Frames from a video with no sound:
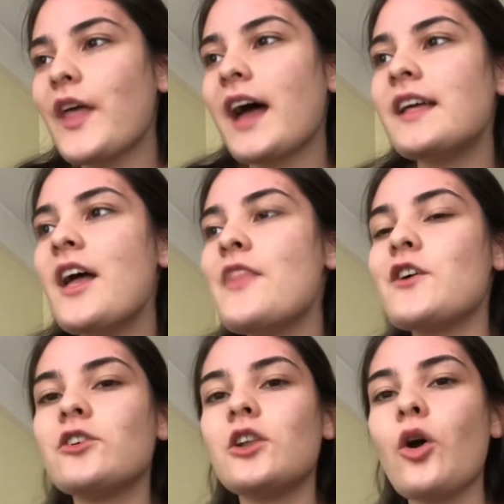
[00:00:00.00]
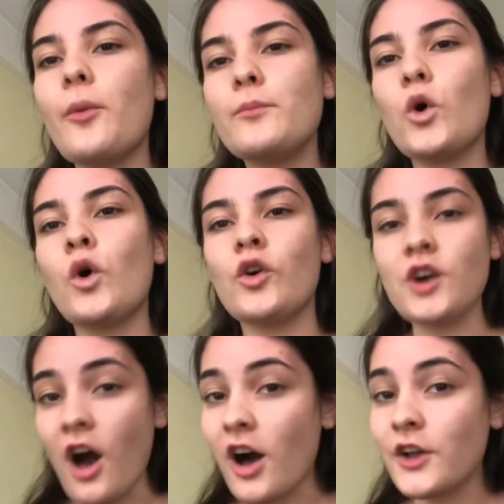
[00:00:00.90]
that there are a lot more
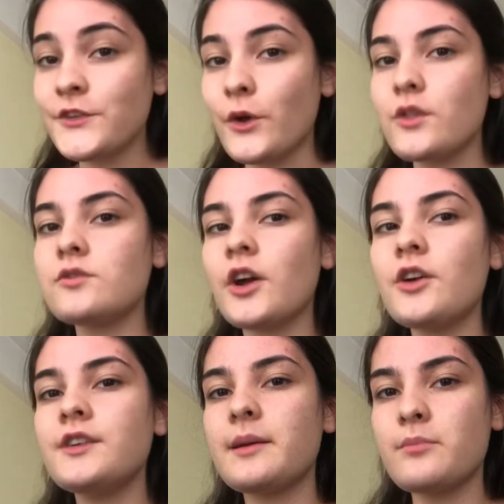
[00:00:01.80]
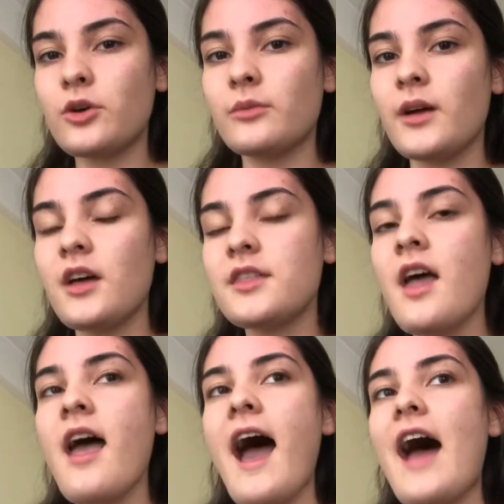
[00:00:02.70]
cars on the road in Bournemouth,
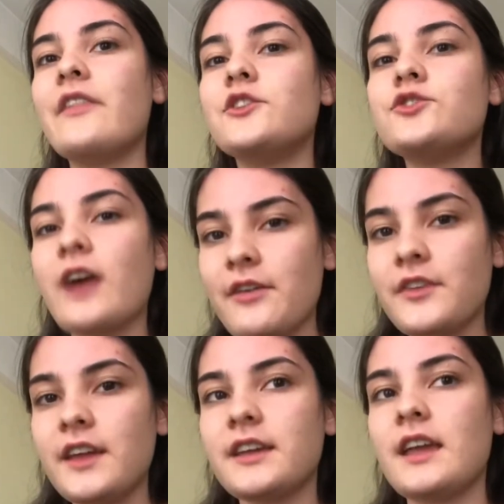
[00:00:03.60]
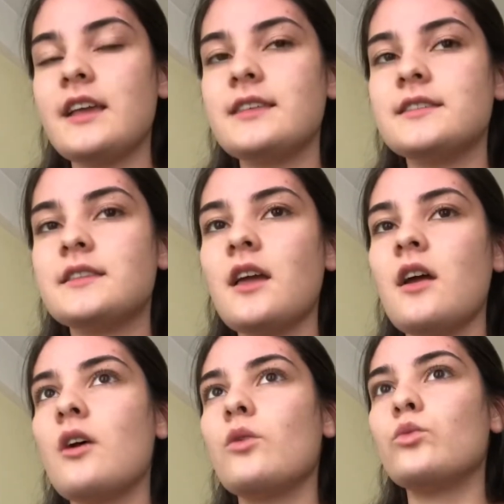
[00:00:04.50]
and the traffic is
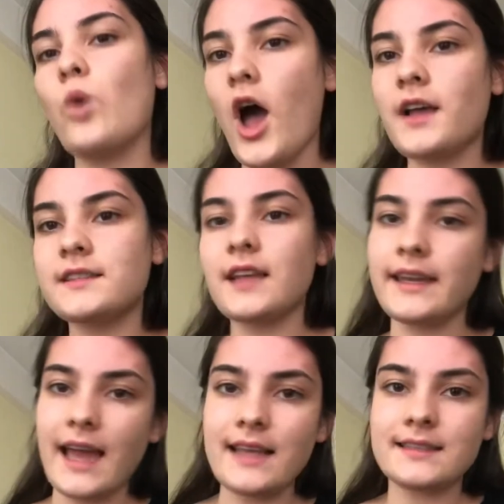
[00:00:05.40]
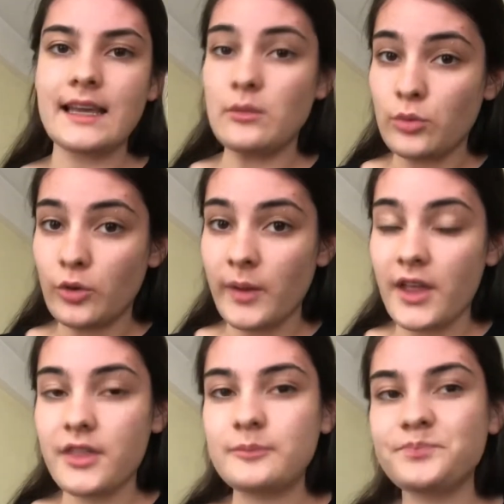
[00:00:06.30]
worse, I guess, in
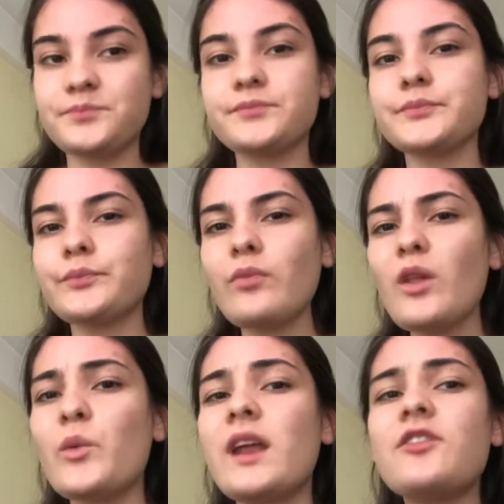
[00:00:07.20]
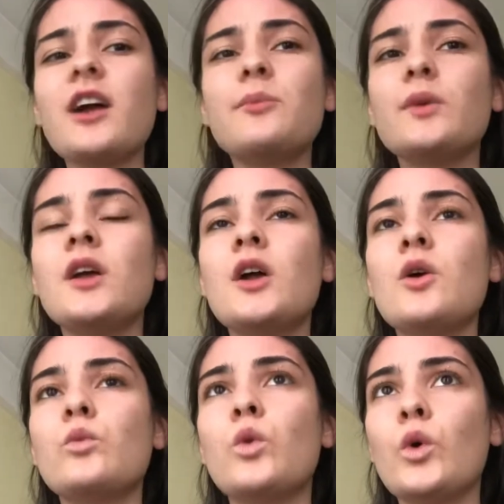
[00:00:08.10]
Bournemouth. Whenever I'm
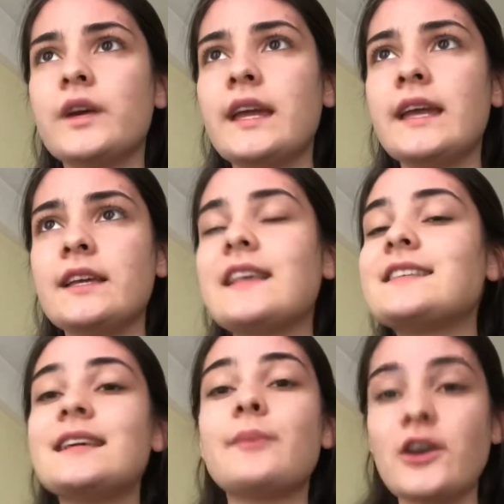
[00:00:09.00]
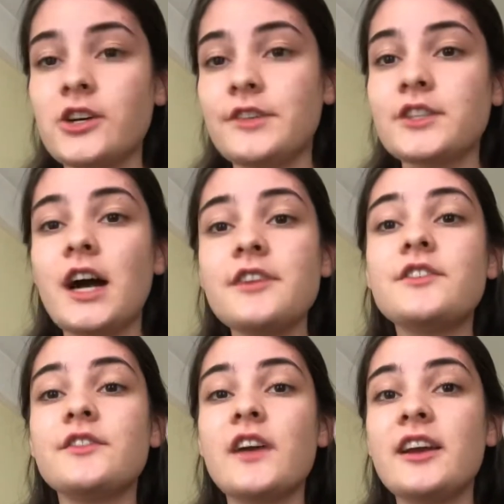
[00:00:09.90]
walking, because that's the thing about Cardiff. Cardiff
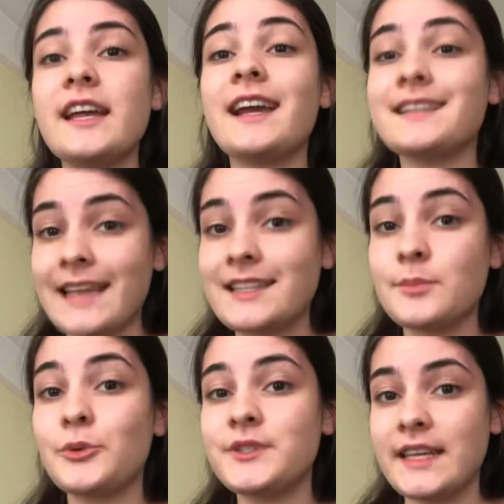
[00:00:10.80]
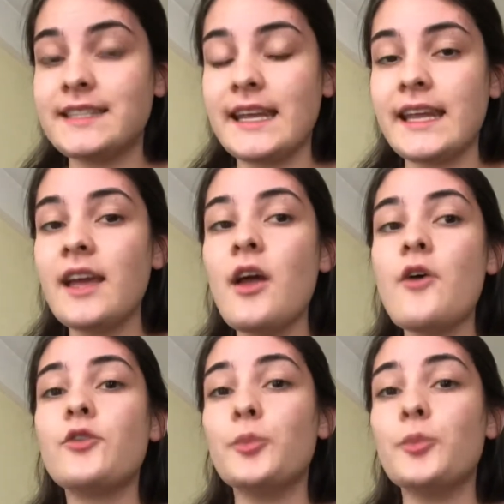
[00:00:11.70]
is a very accessible city for